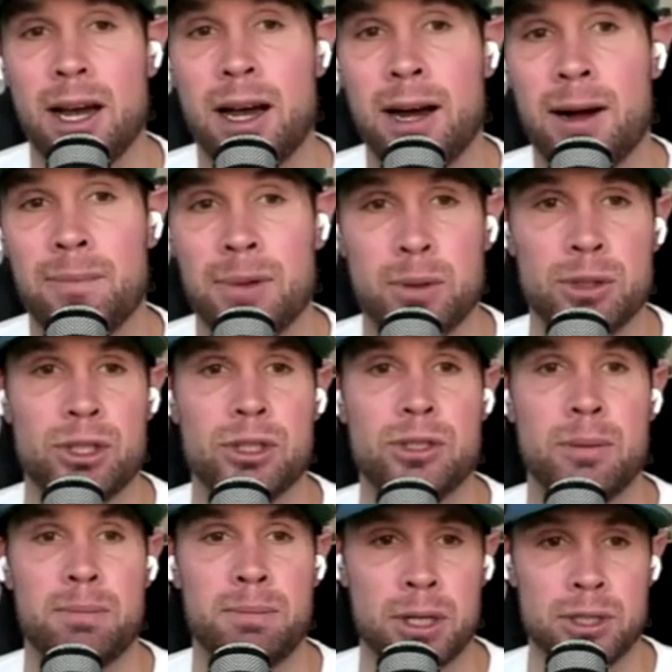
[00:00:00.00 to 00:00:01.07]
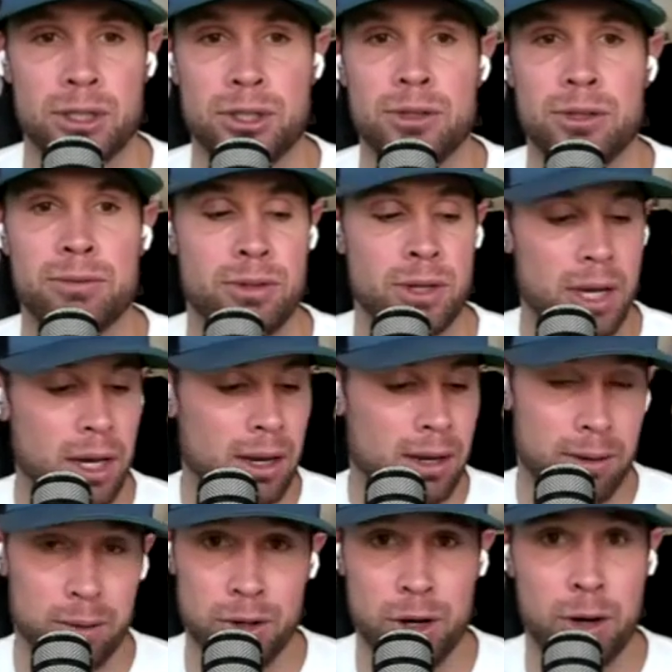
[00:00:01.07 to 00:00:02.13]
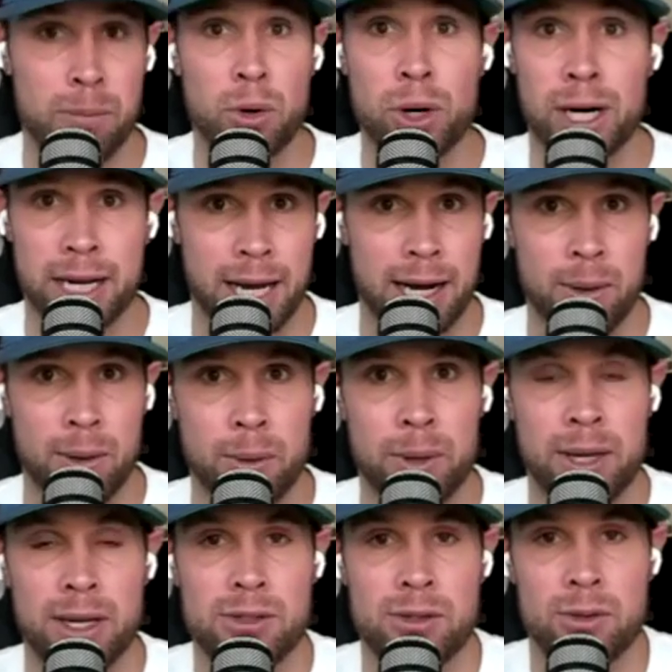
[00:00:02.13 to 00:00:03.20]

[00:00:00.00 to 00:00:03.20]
Uh, there was just a bunch of, you know, Morikawa wins.